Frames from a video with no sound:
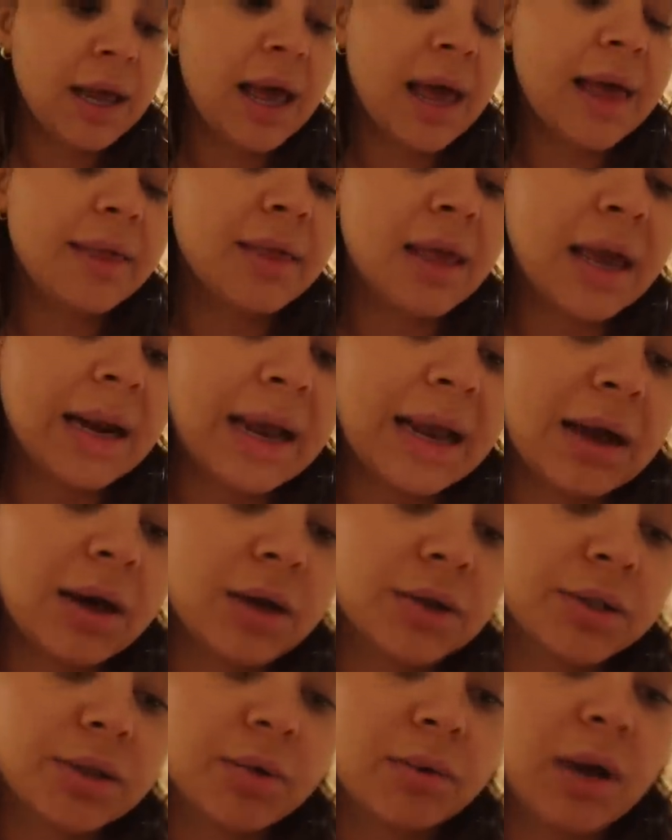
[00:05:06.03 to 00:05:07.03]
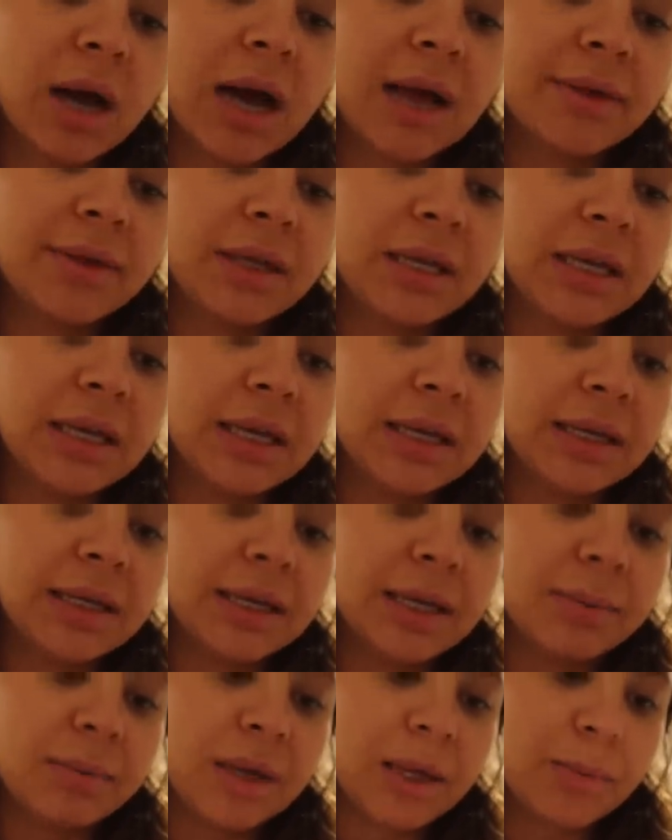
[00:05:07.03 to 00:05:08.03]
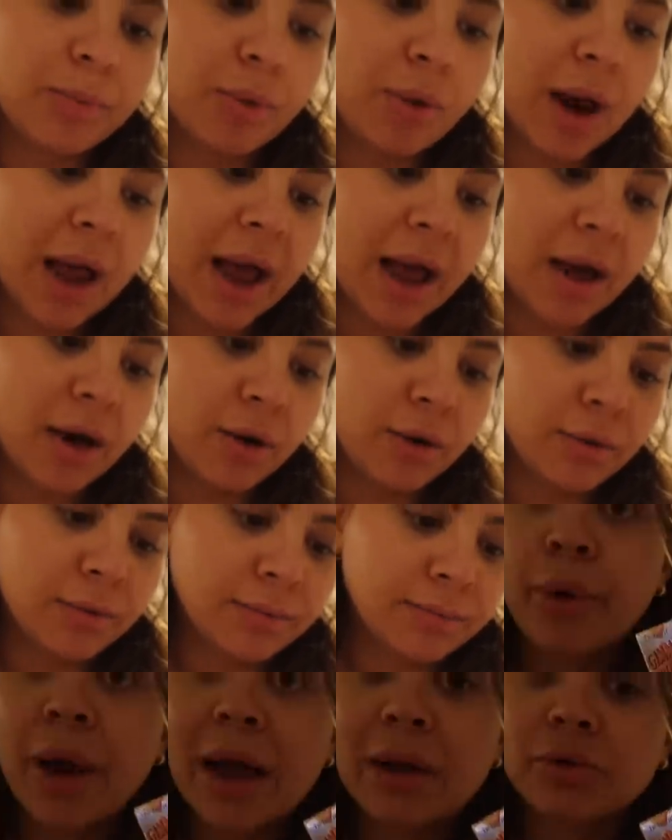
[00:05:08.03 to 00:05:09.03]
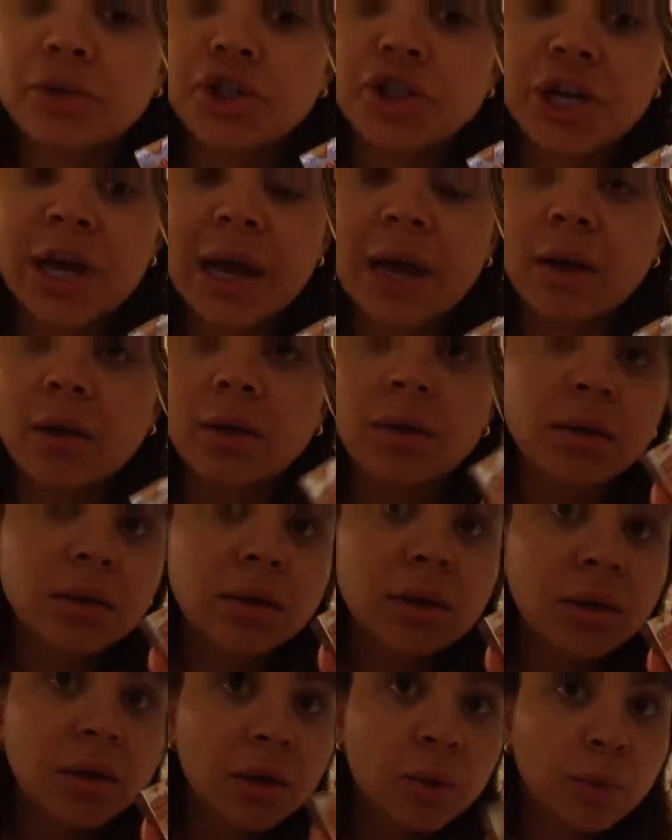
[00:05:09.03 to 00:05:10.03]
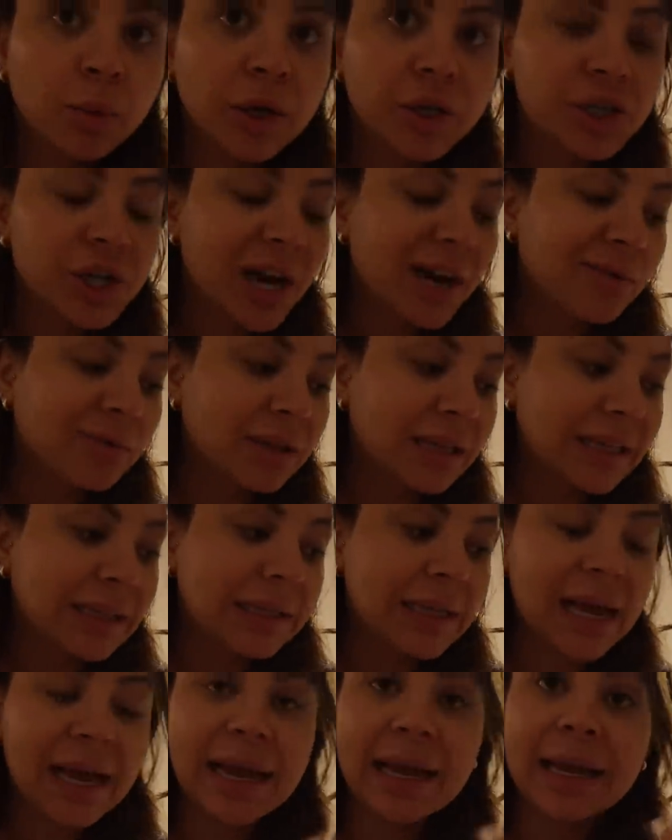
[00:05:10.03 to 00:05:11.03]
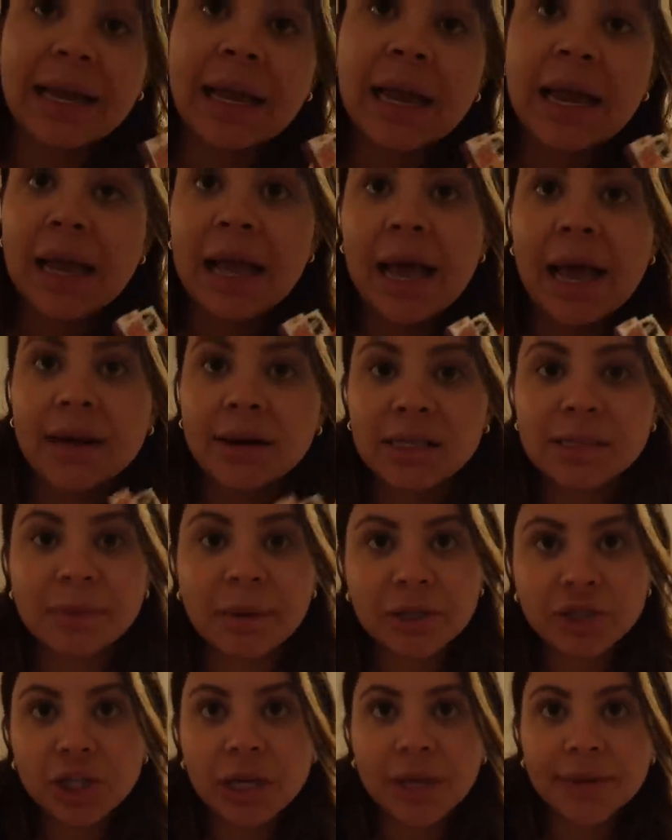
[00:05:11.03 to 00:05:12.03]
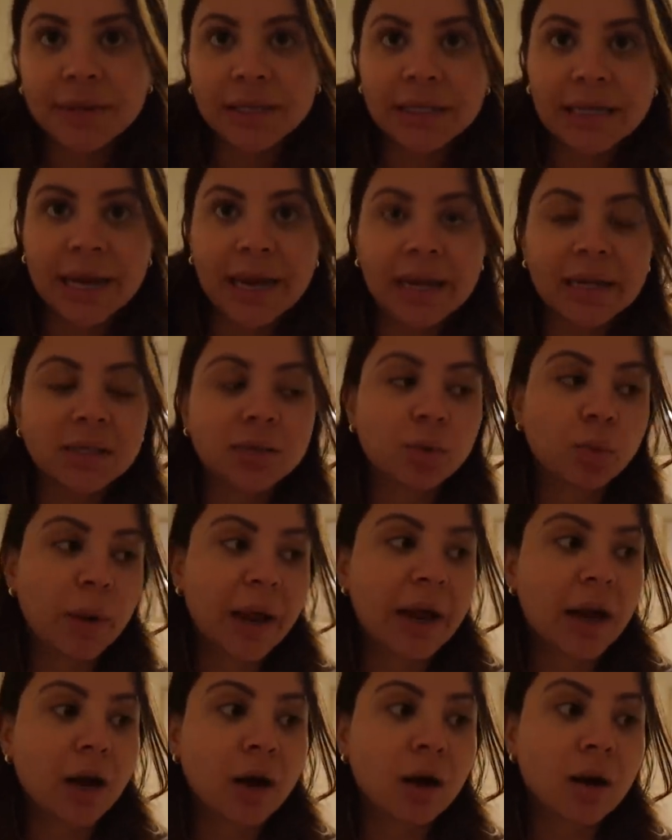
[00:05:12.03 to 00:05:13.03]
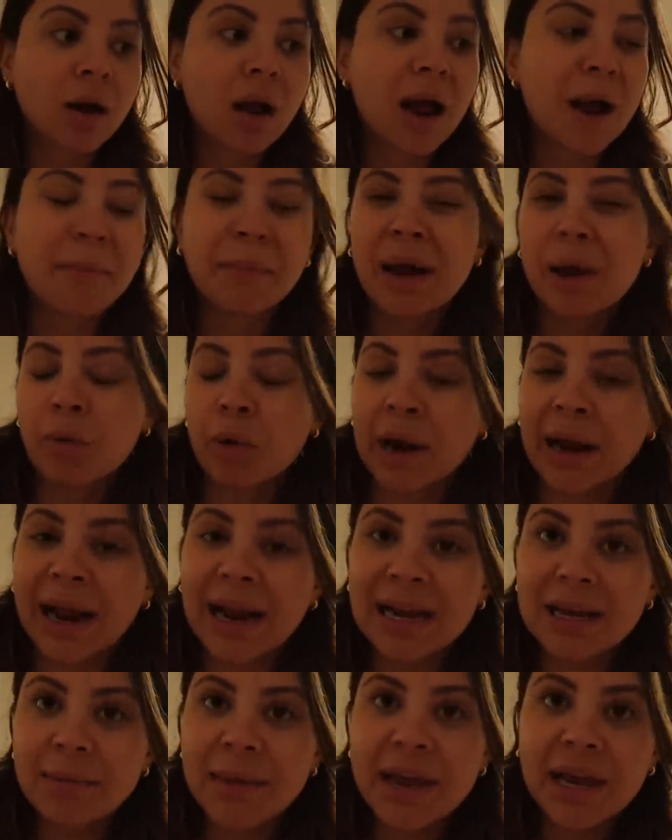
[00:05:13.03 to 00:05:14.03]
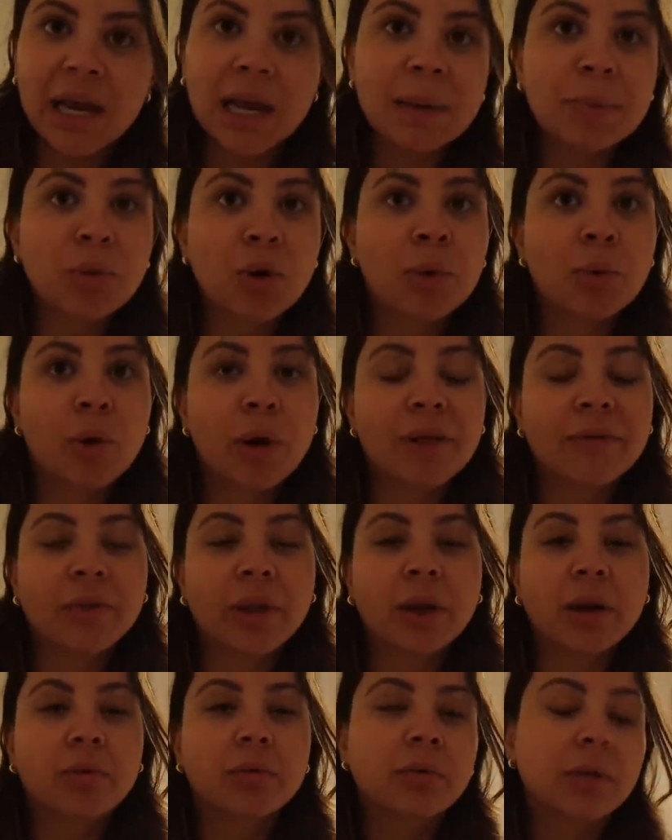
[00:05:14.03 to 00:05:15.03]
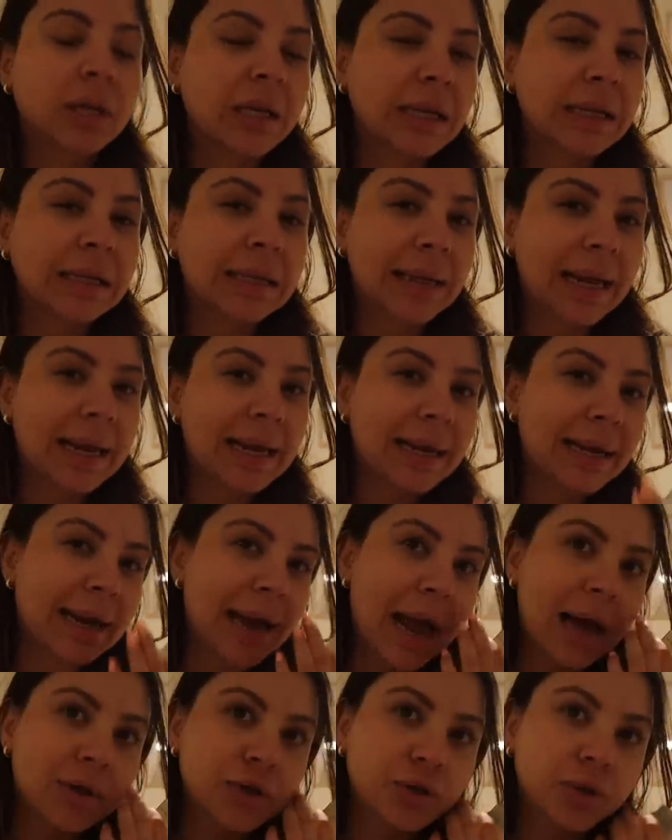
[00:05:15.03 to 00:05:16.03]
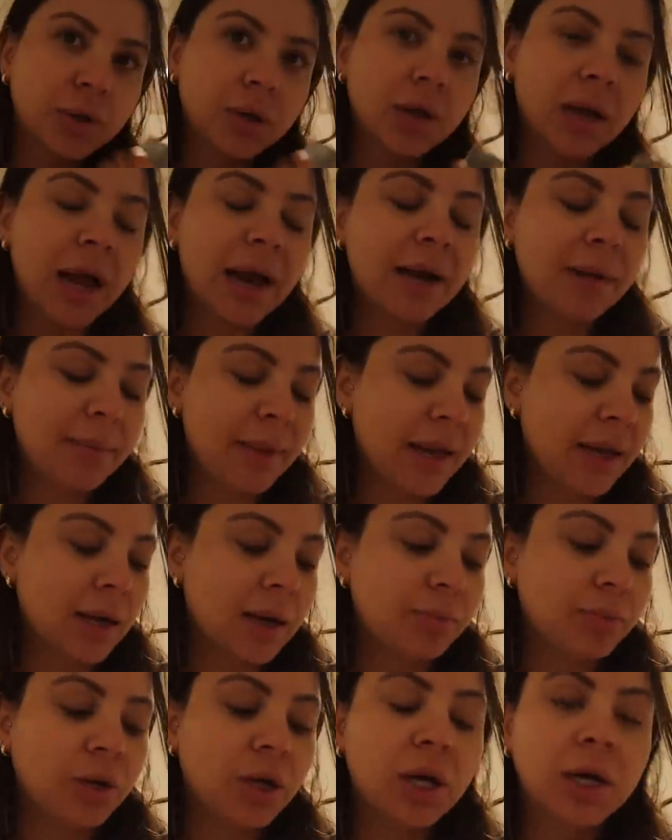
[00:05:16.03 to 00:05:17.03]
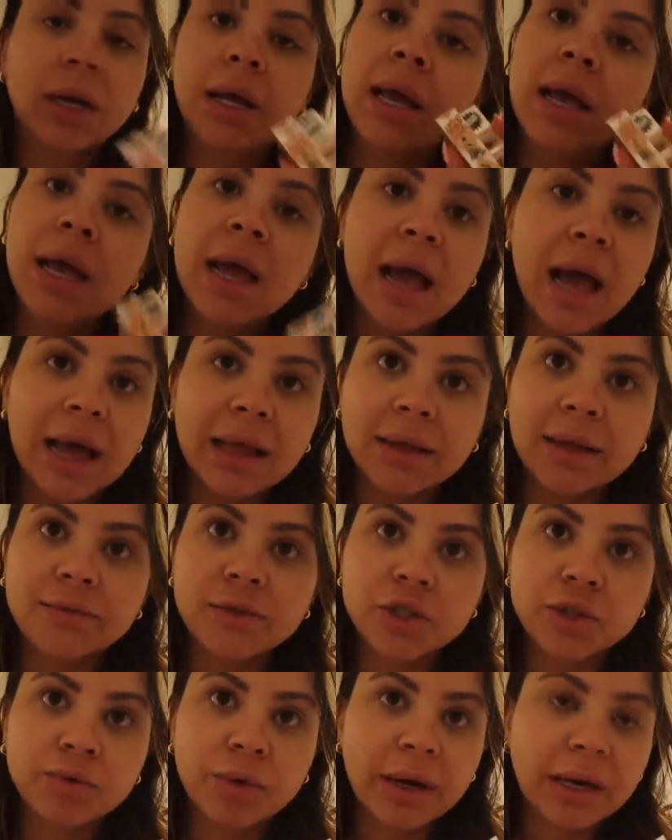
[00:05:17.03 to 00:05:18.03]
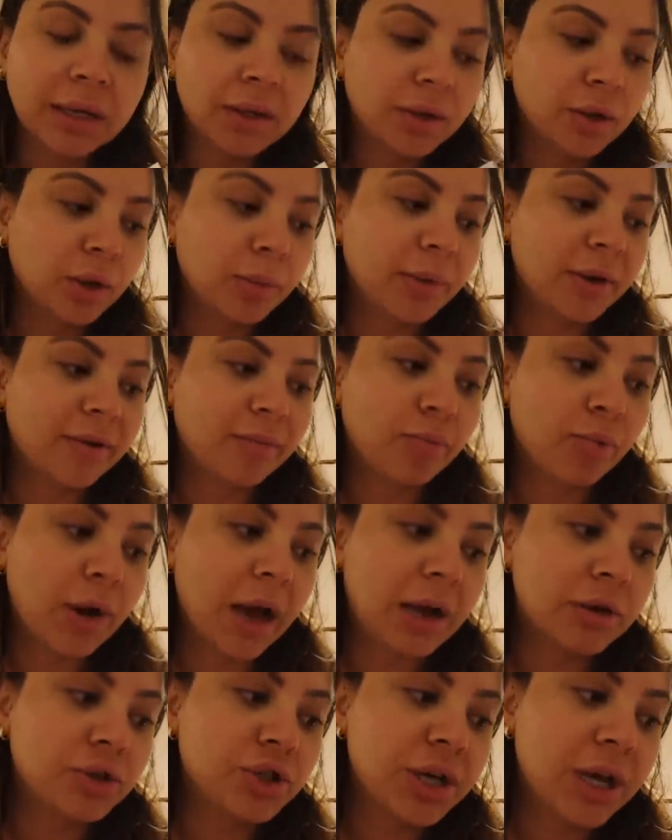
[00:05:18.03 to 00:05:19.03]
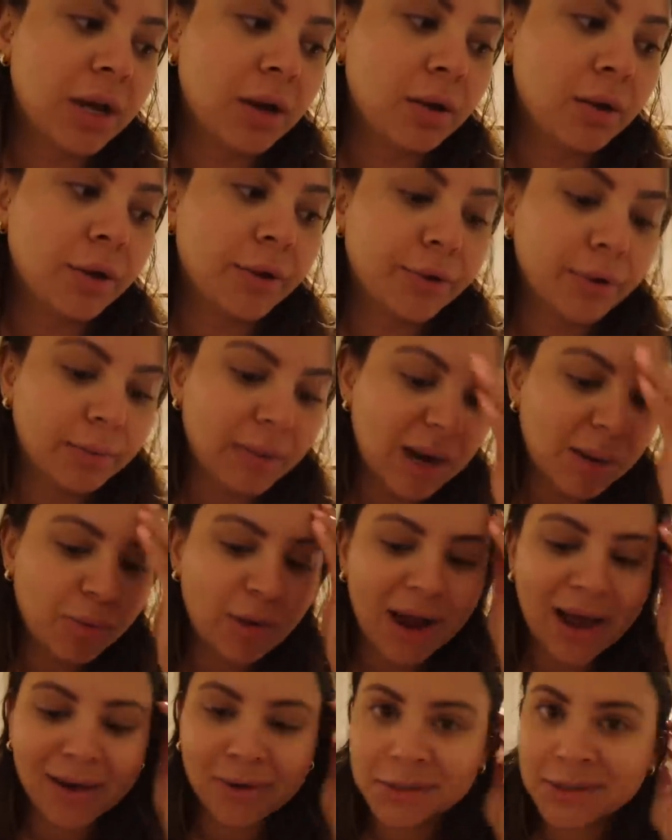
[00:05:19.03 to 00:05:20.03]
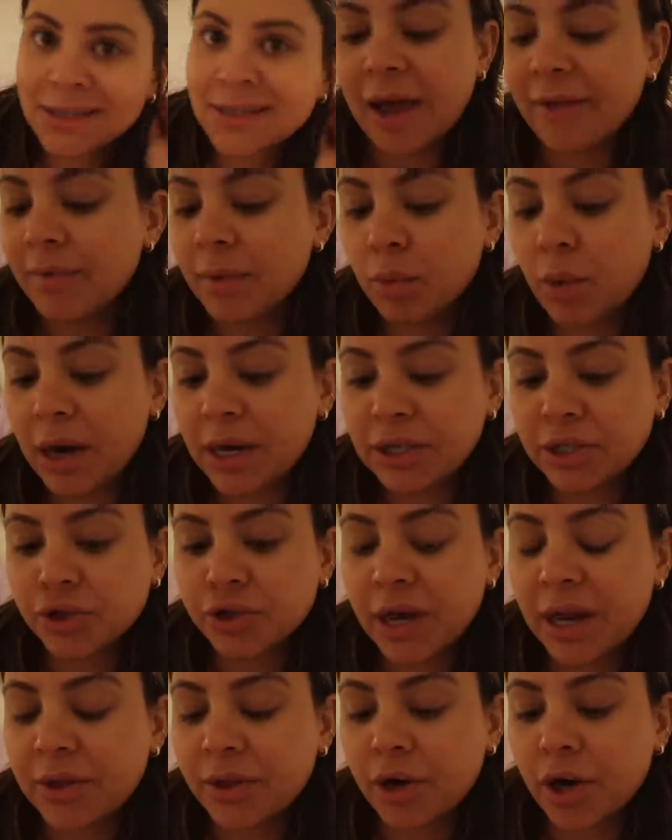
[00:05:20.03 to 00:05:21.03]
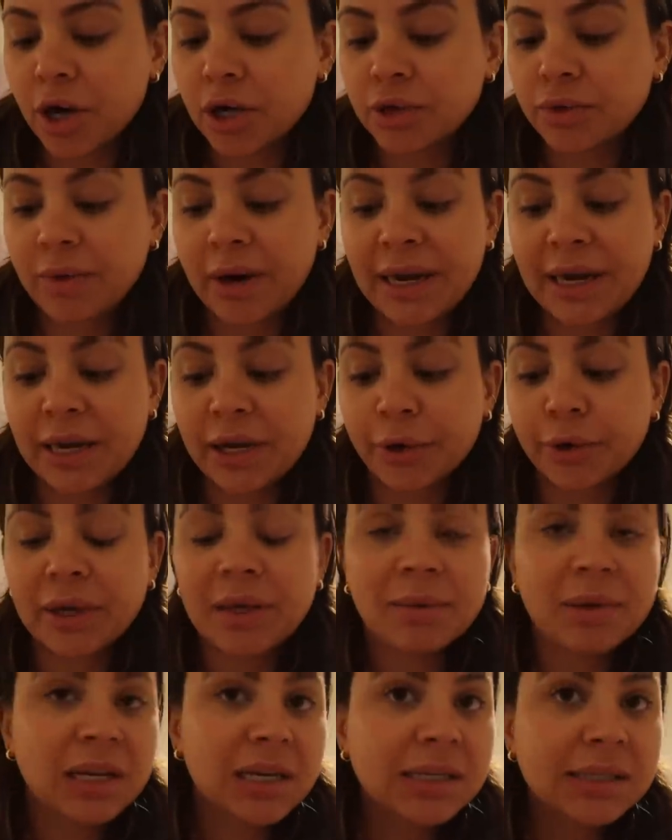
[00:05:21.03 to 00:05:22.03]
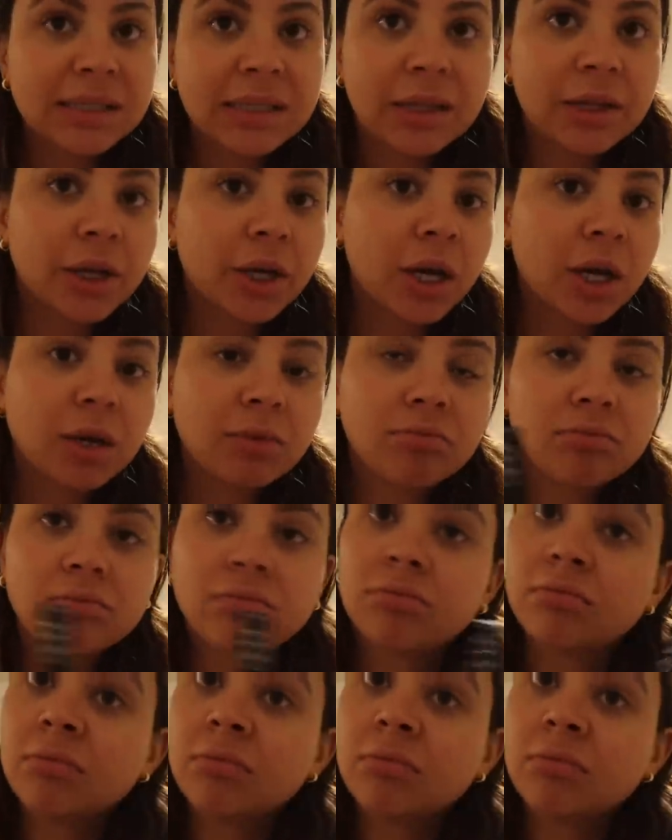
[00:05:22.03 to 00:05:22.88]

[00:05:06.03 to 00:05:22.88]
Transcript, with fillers: And then I also got the Gimme Brow Gel, which I really like, and especially on the days where I'm not wearing any makeup or I'm going for like a really light natural kind of makeup look, I love just running a little bit of brow gel through my brows. I've been wanting to try the NARS Radiant Creamy Concealer.